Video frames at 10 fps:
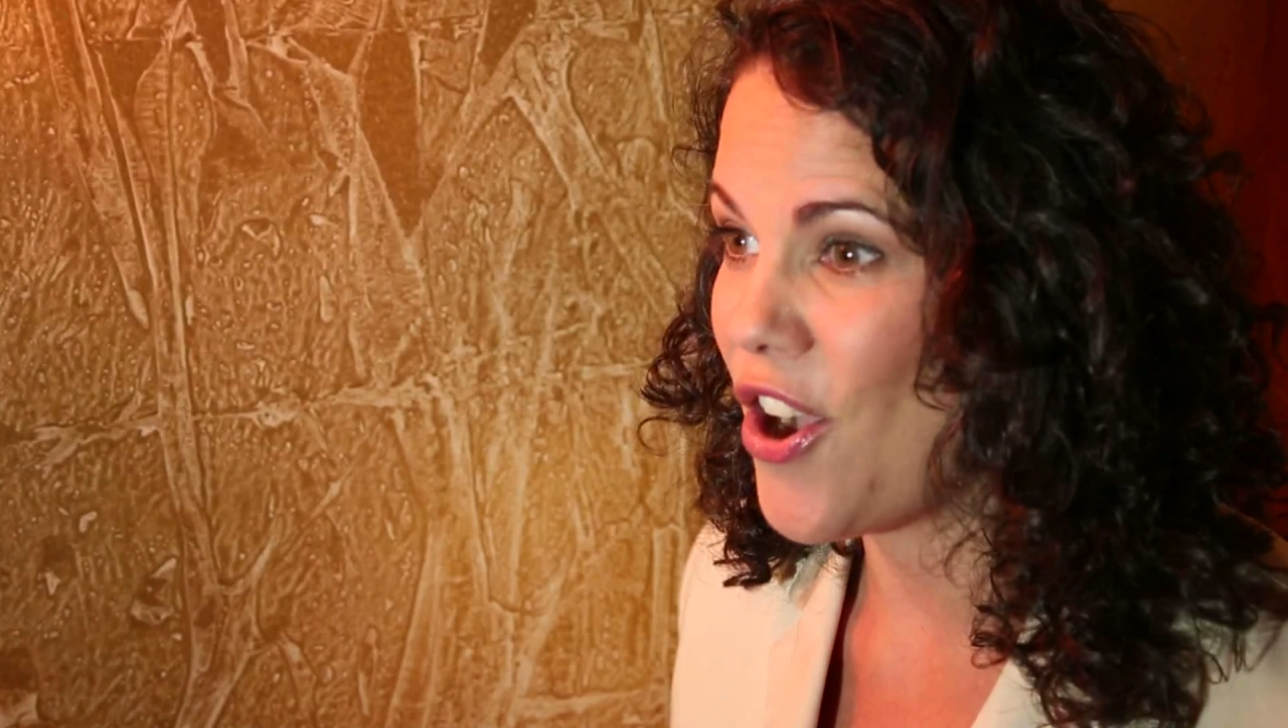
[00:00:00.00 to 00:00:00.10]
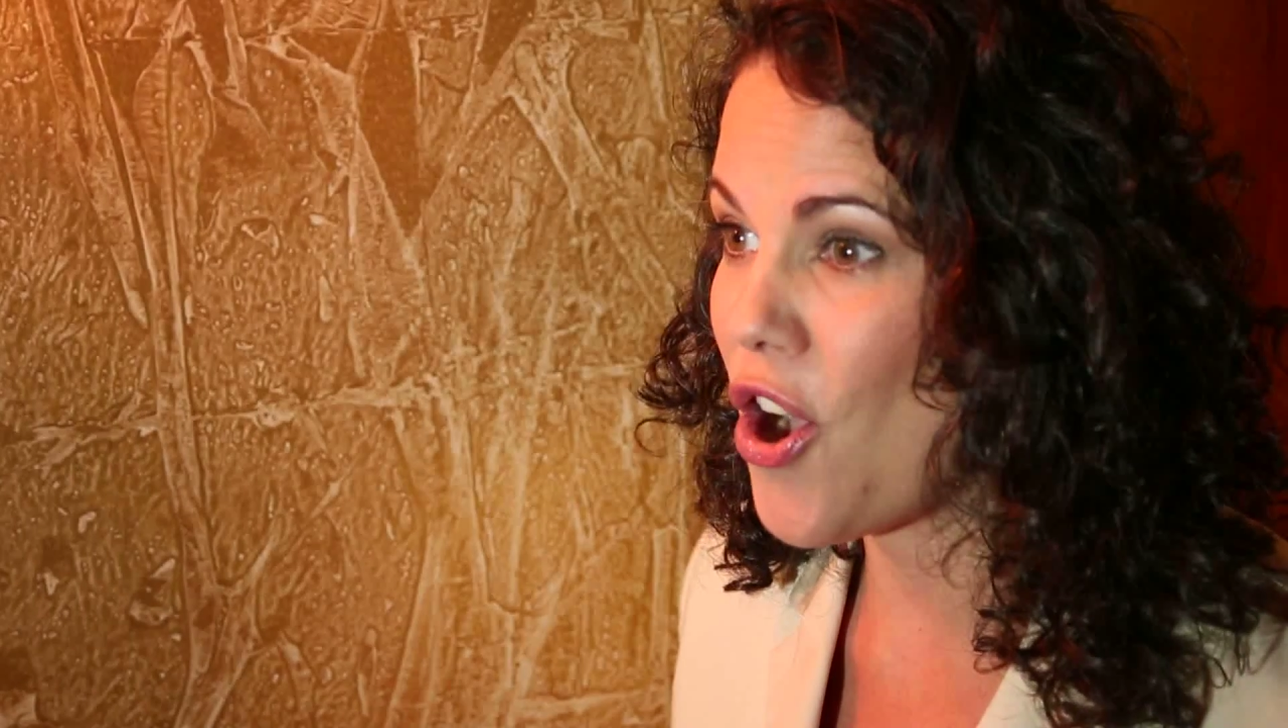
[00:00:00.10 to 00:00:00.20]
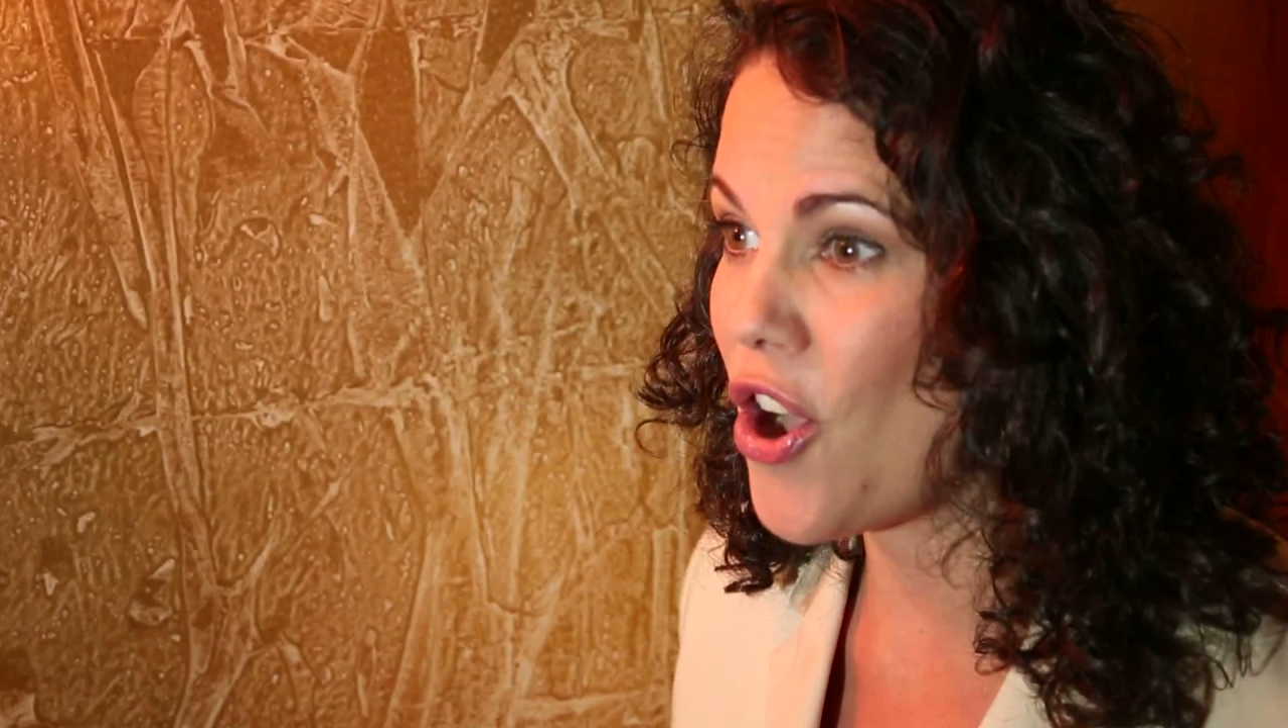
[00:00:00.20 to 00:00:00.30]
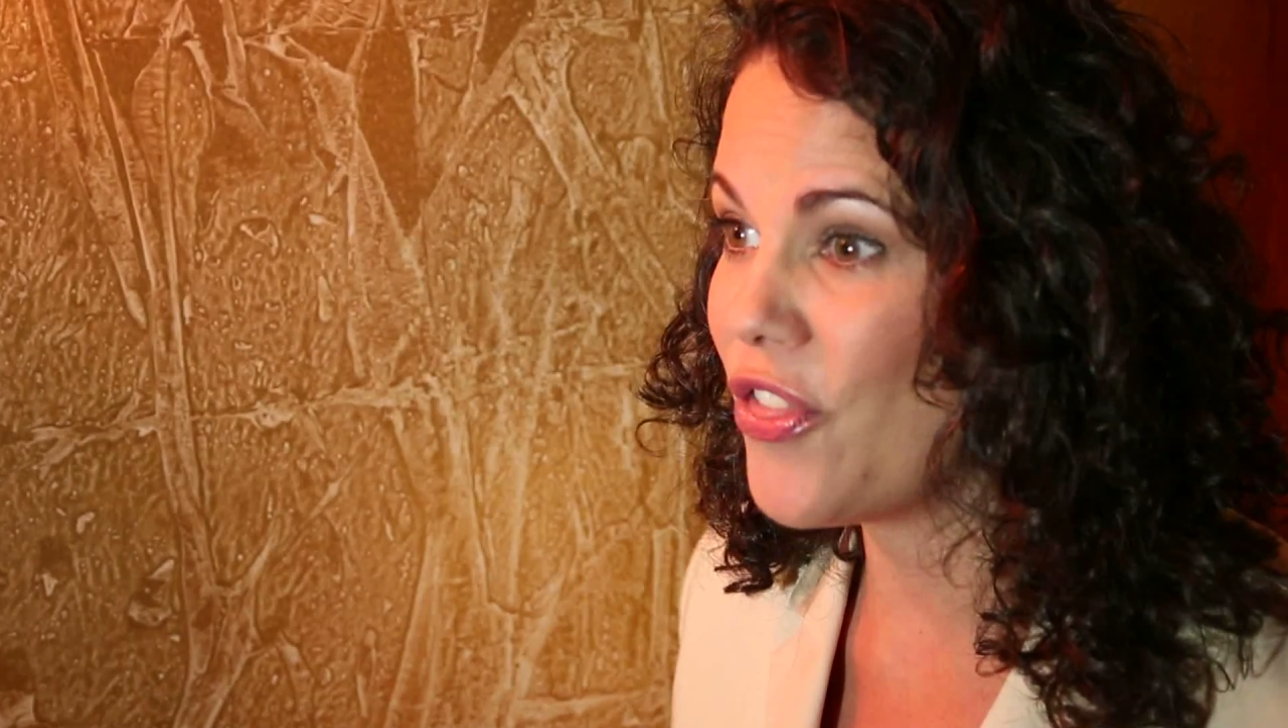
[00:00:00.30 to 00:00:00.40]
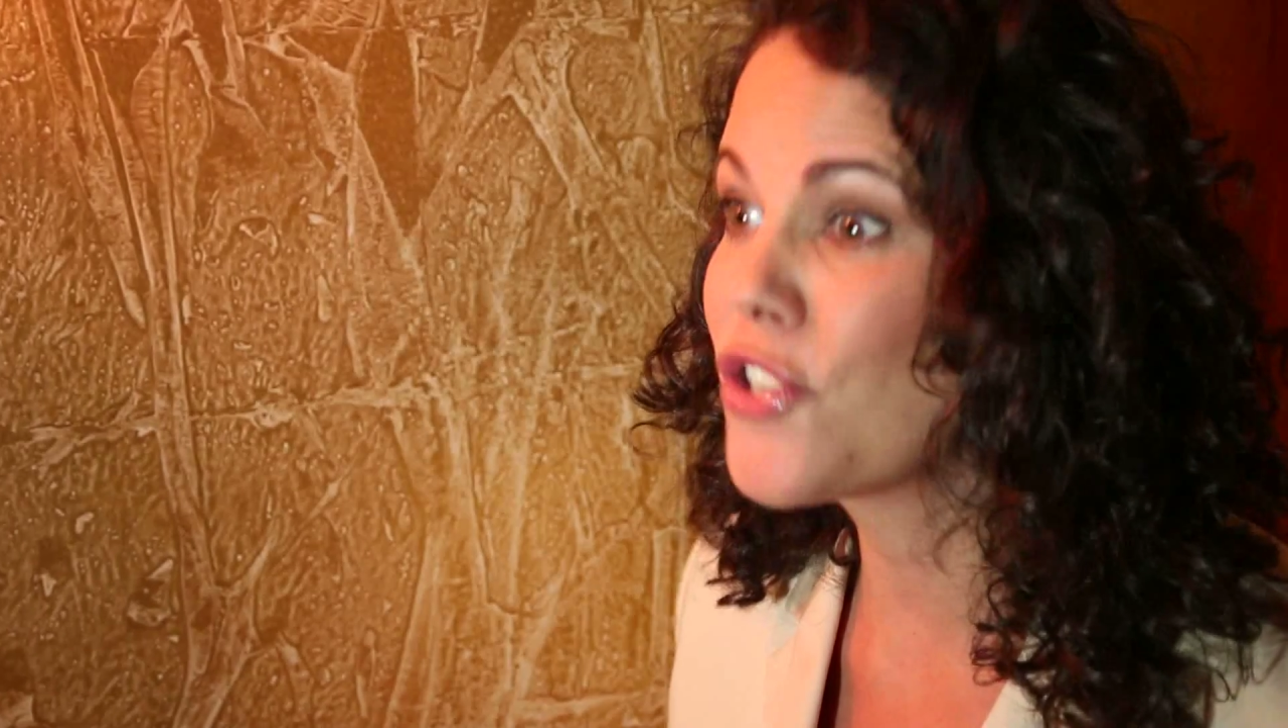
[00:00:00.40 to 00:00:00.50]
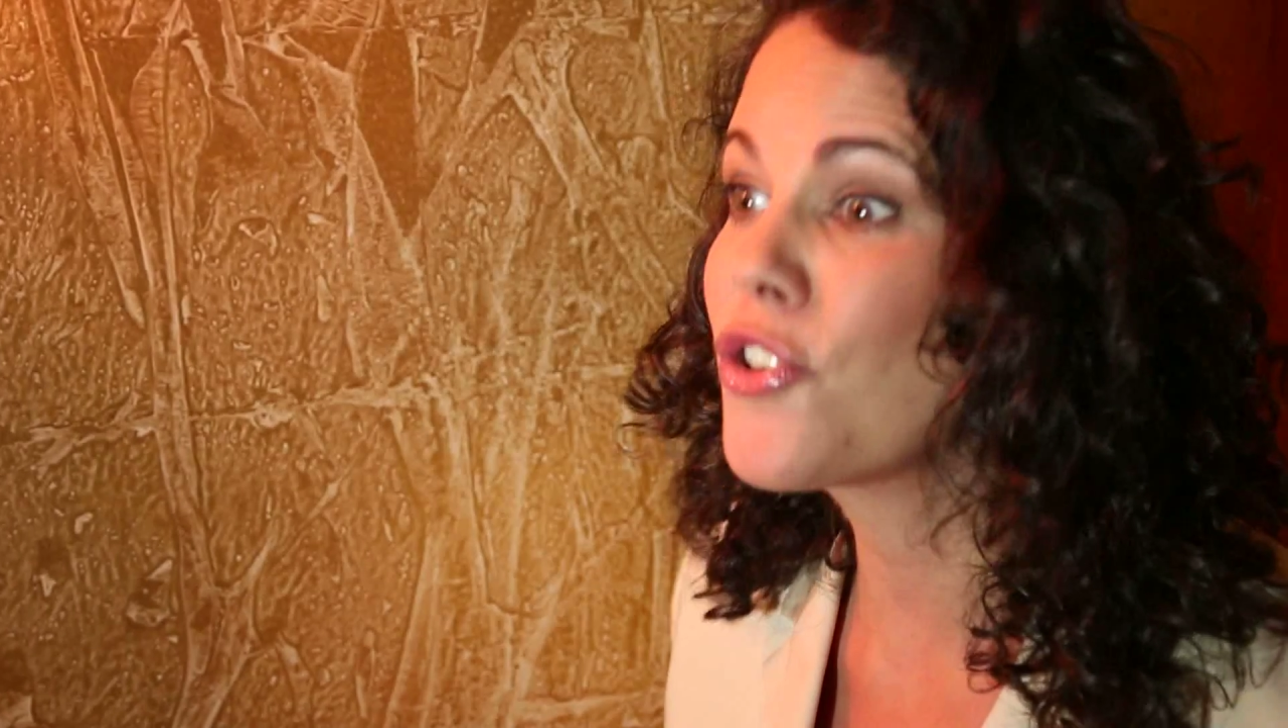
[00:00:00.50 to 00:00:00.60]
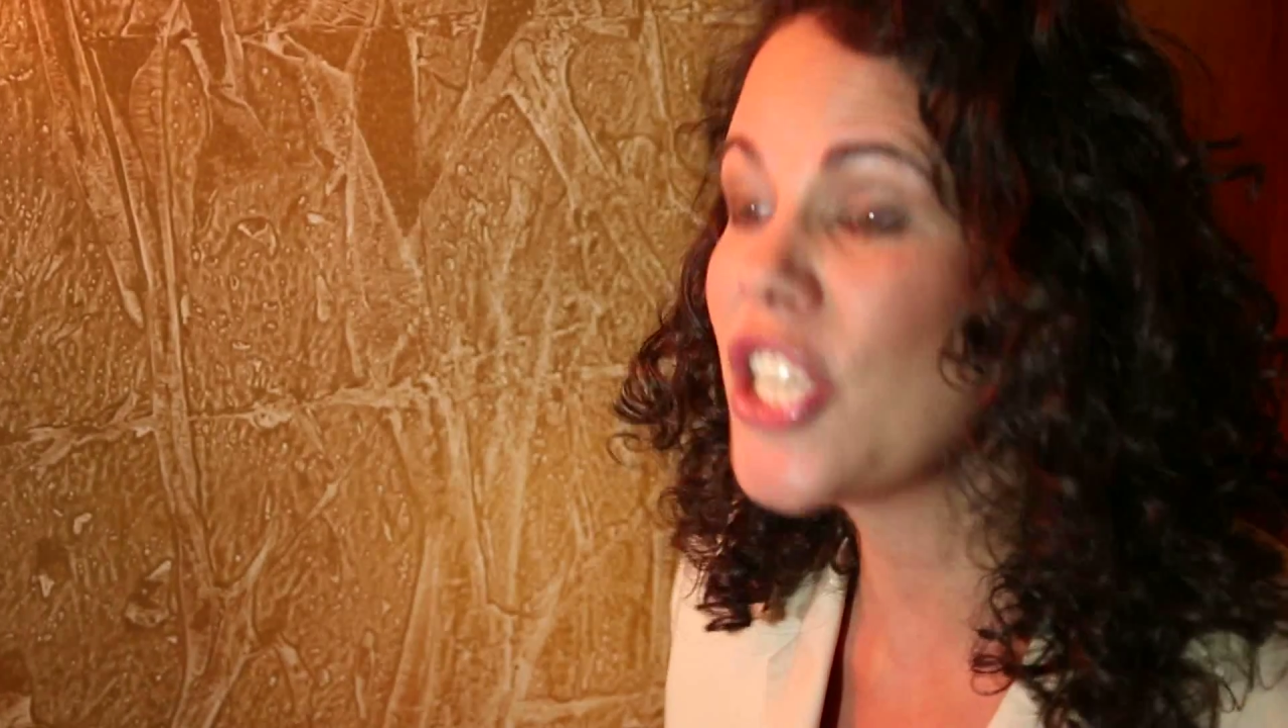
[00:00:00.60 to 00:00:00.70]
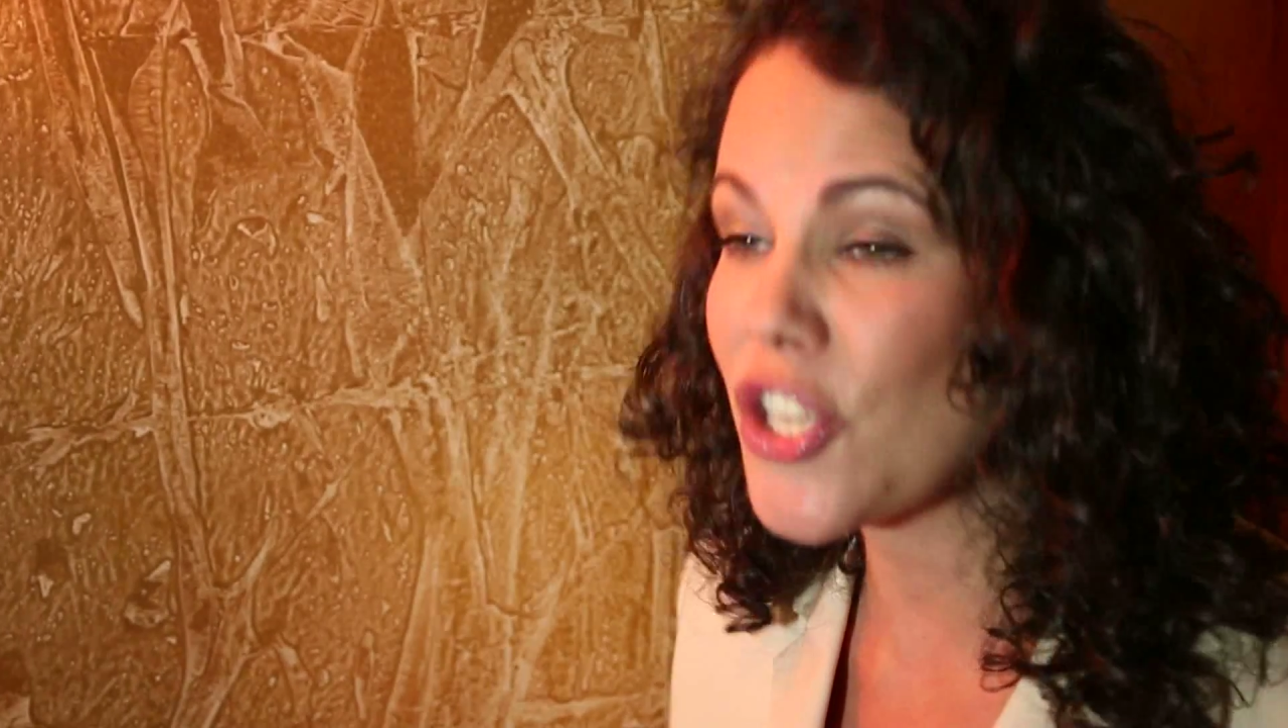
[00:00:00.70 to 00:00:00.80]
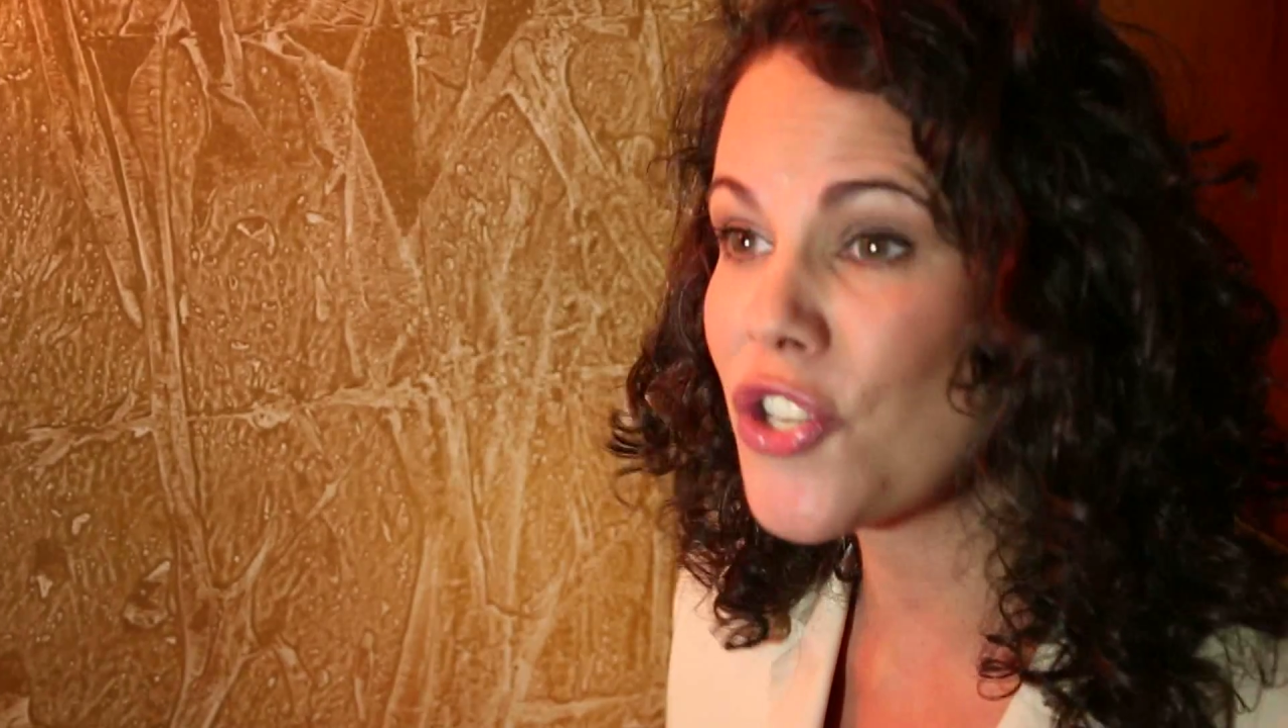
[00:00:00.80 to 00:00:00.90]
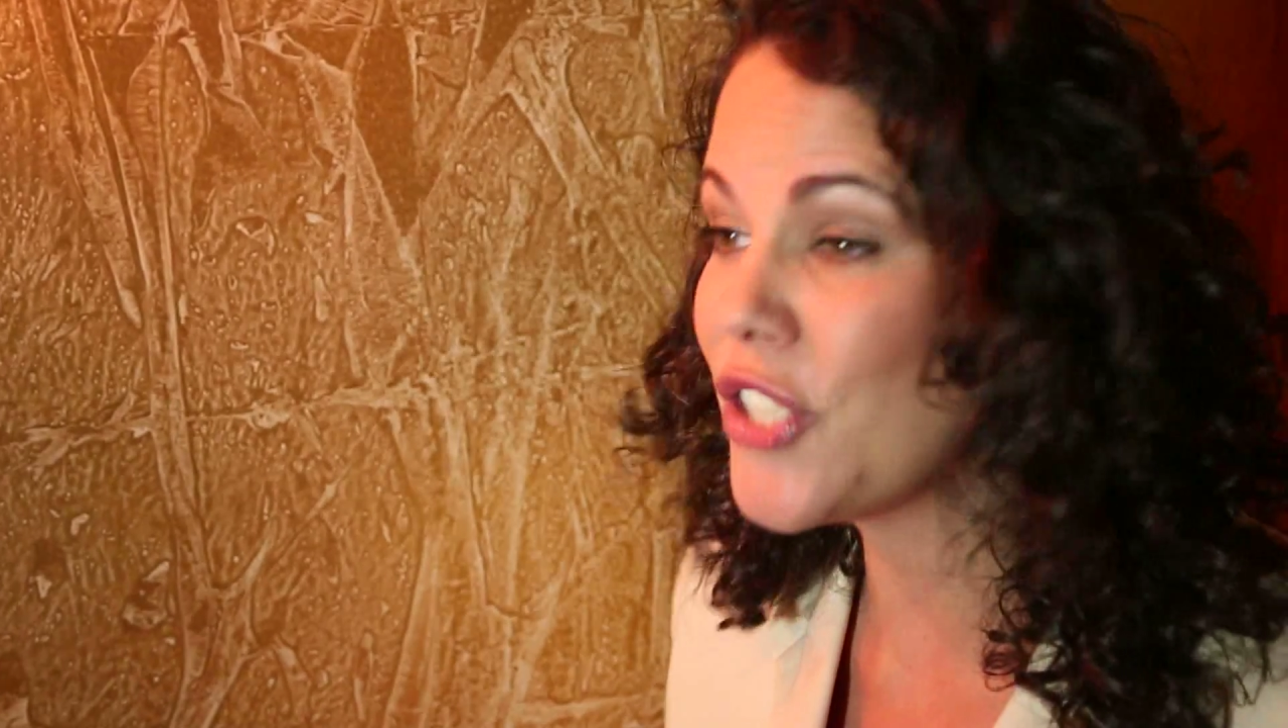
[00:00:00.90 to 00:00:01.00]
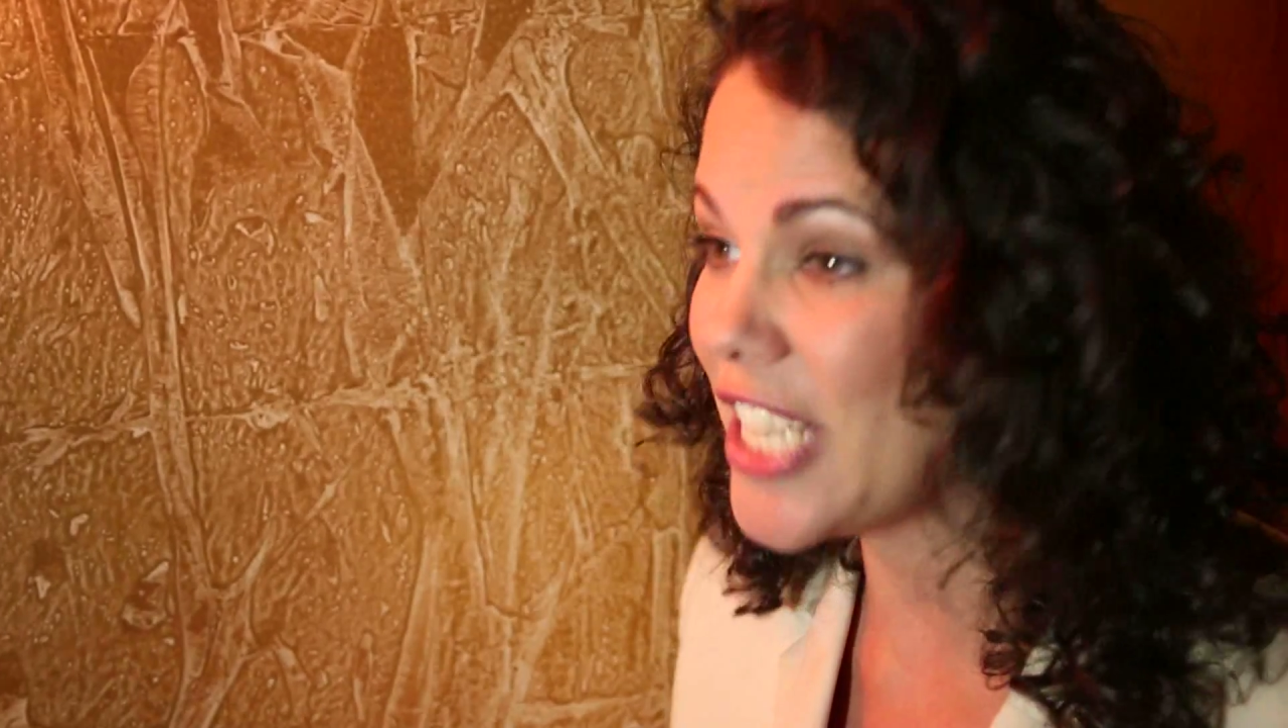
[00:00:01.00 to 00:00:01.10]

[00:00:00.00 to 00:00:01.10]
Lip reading: on the traditional